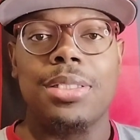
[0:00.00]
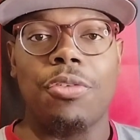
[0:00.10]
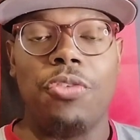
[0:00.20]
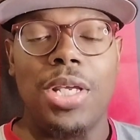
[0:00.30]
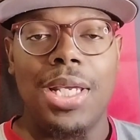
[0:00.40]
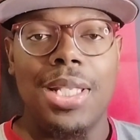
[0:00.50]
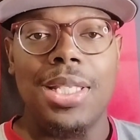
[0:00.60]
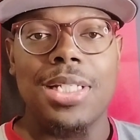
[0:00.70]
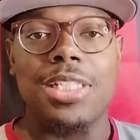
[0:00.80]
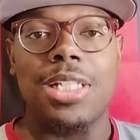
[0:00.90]
to fit in
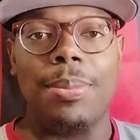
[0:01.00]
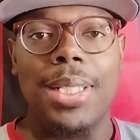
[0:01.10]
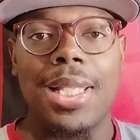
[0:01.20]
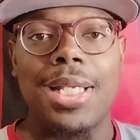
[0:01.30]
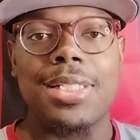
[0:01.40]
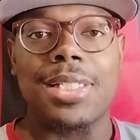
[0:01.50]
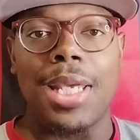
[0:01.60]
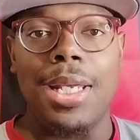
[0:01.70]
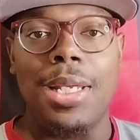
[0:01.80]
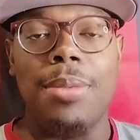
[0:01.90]
this Jimmy Lake
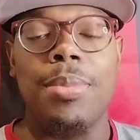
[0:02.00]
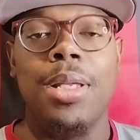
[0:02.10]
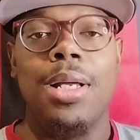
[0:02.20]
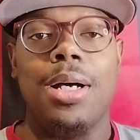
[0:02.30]
scheme.